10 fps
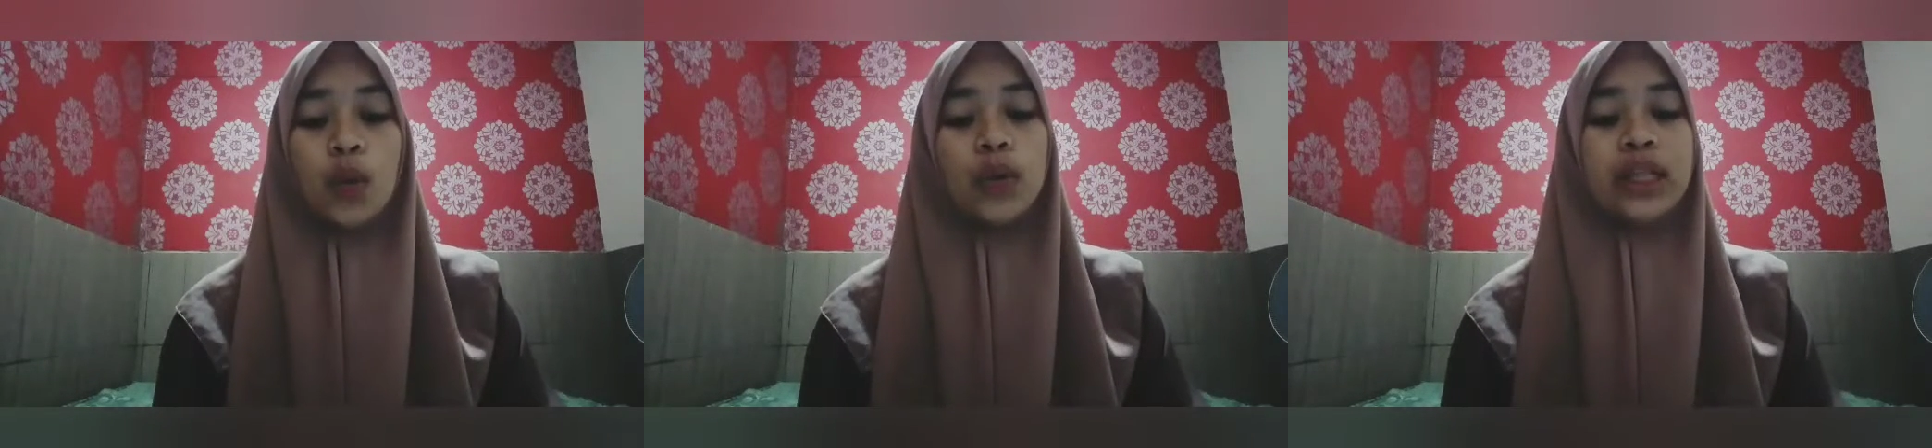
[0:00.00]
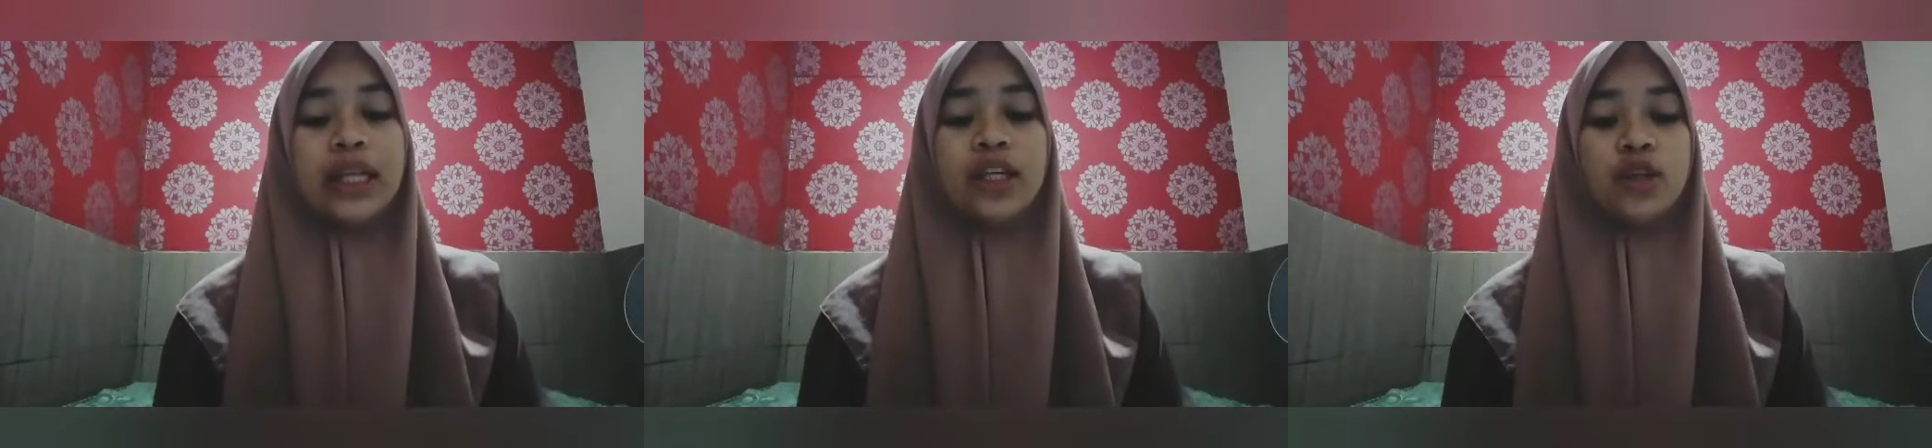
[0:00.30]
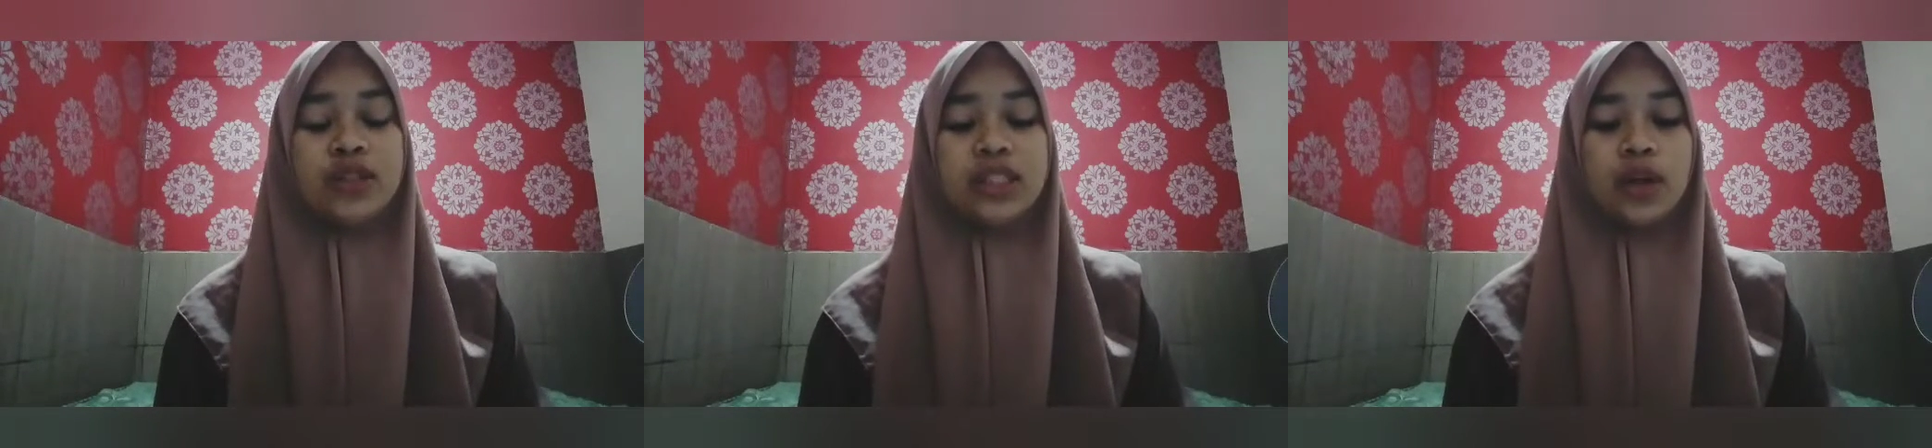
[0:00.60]
With
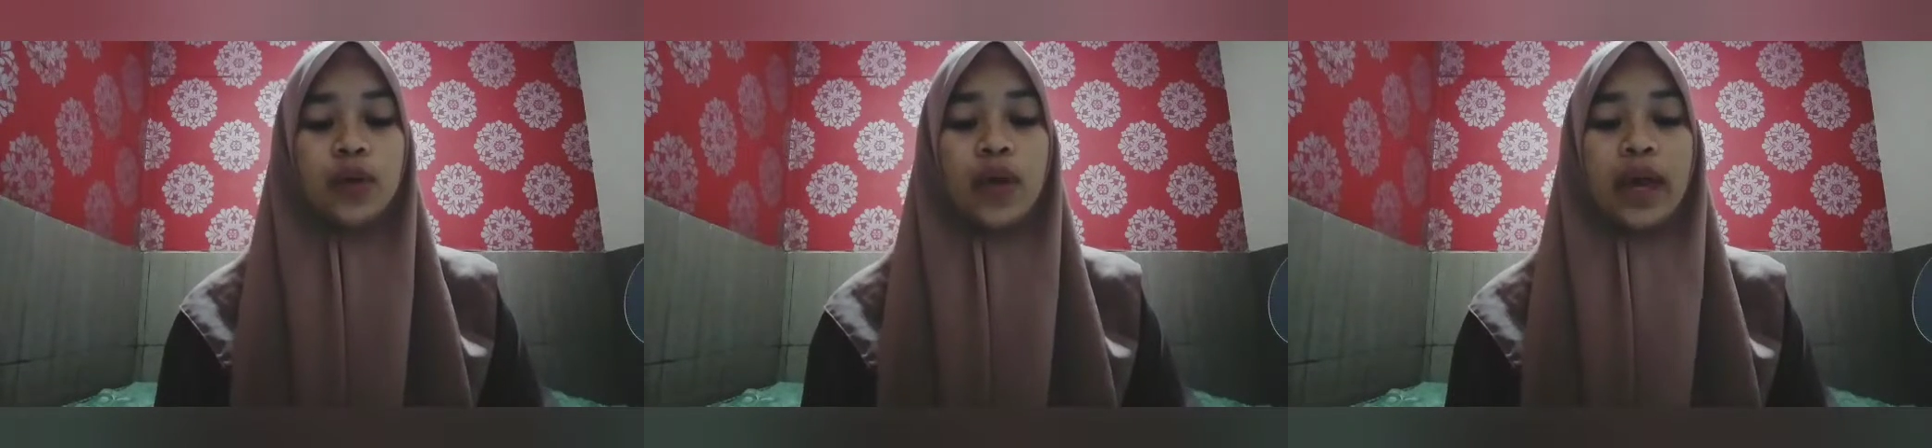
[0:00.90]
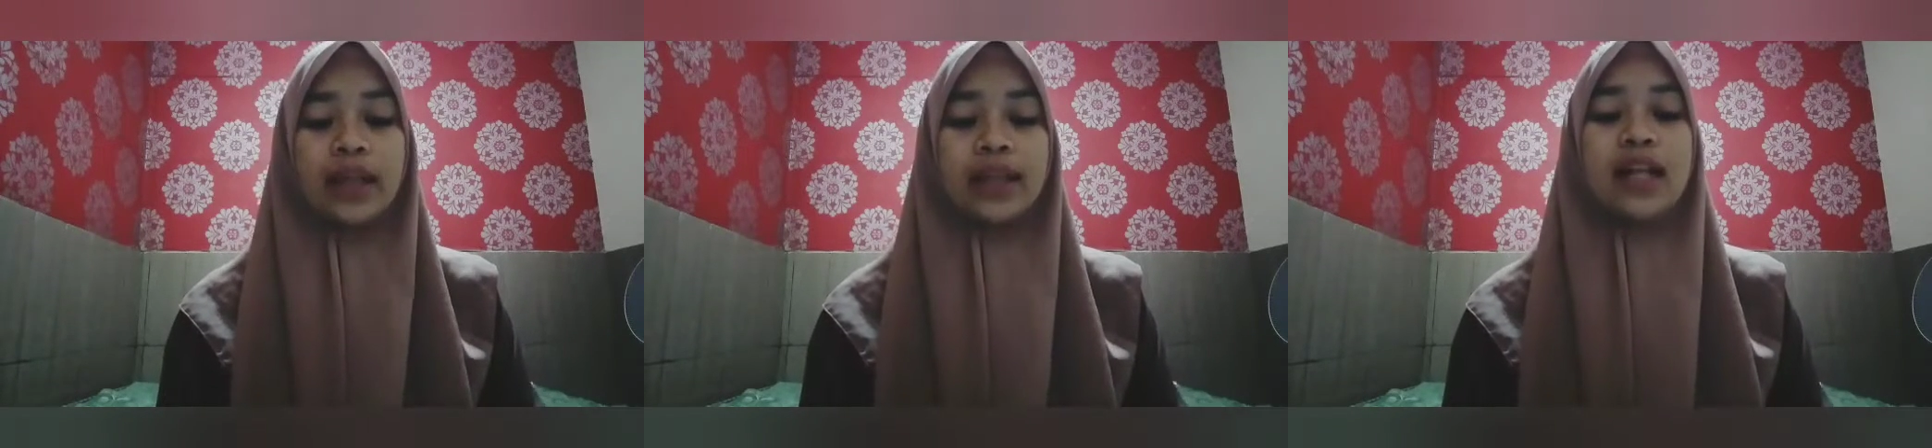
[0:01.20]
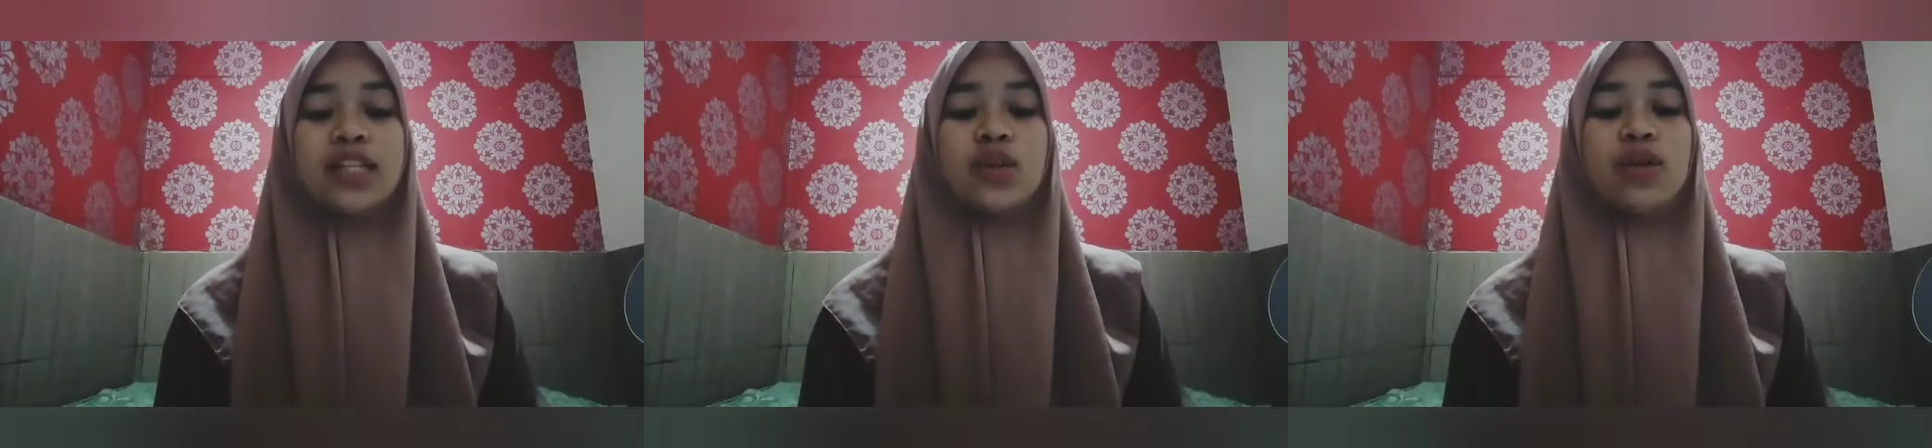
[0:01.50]
language, we can also